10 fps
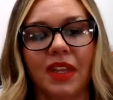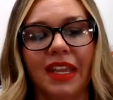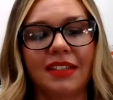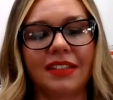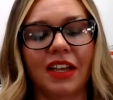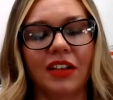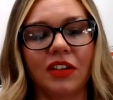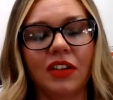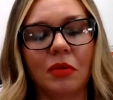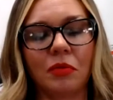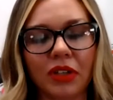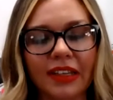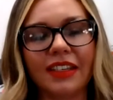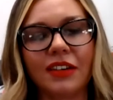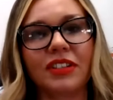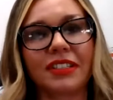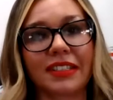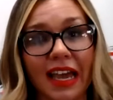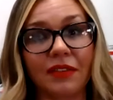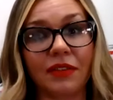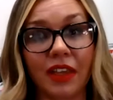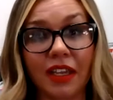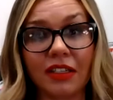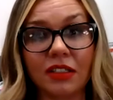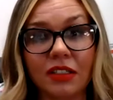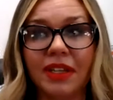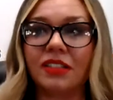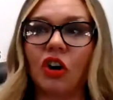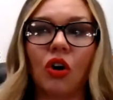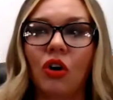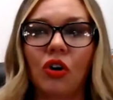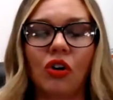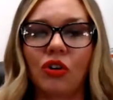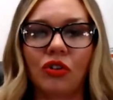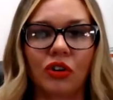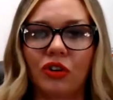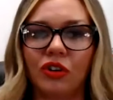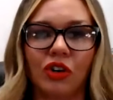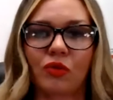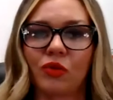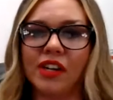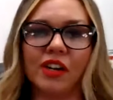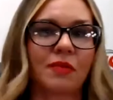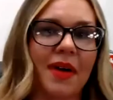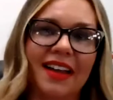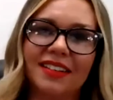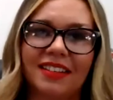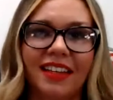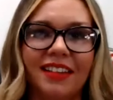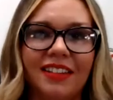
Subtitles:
it's a completely different side of things, but it's all career mindset.